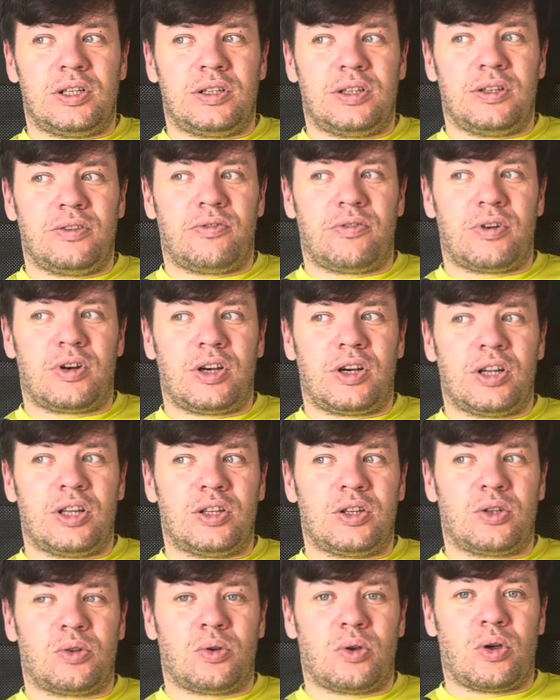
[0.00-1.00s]

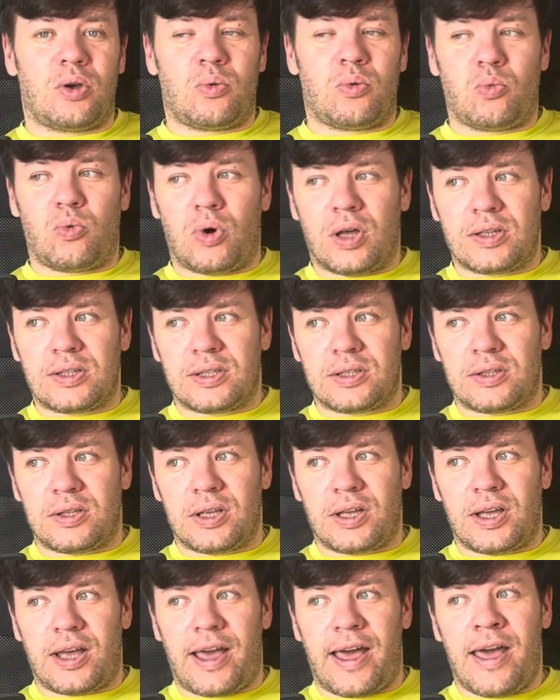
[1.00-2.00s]
different what
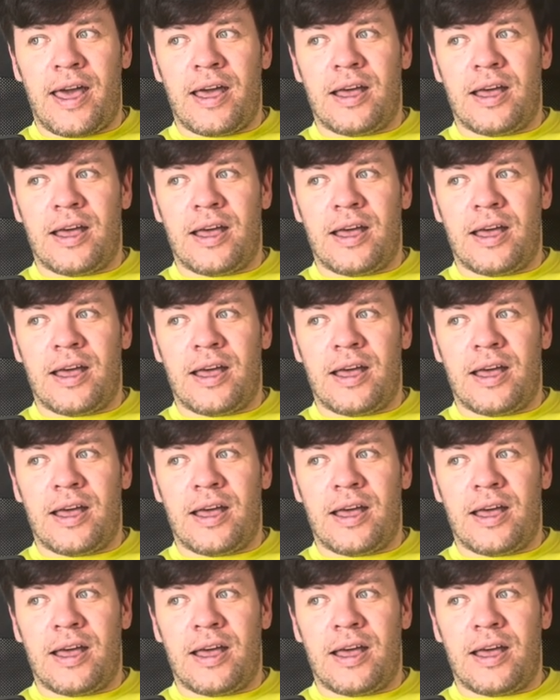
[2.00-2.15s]
the